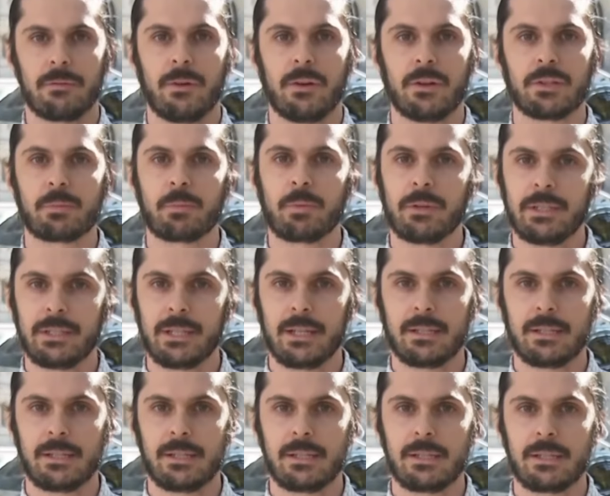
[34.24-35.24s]
false
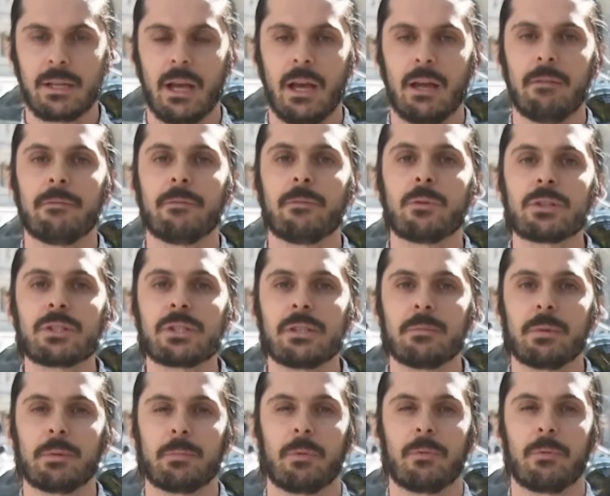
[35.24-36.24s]
pretenses and forced
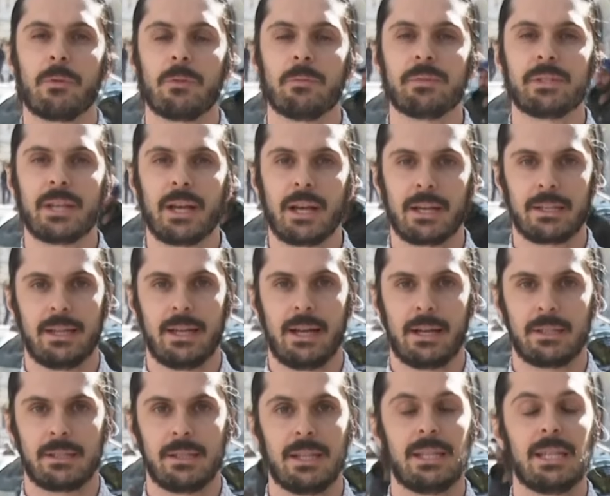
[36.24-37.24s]
them to perform sex
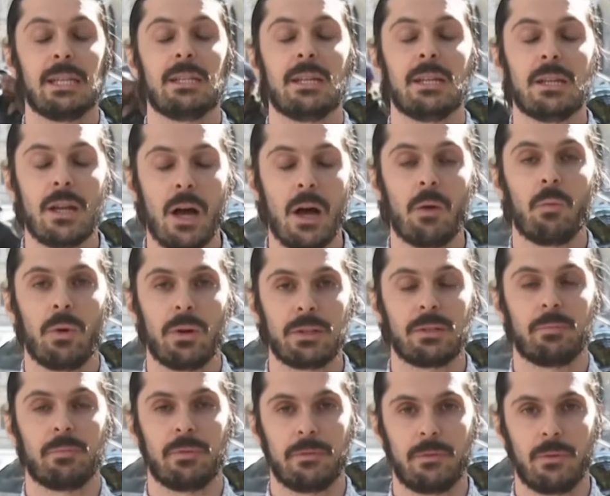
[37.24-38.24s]
acts that they did not want
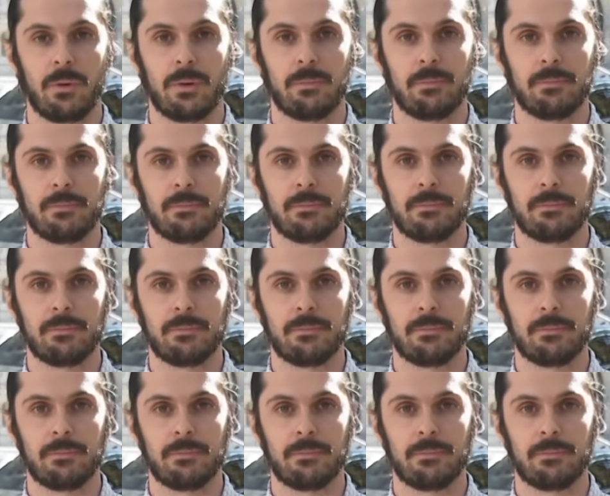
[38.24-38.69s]
to perform.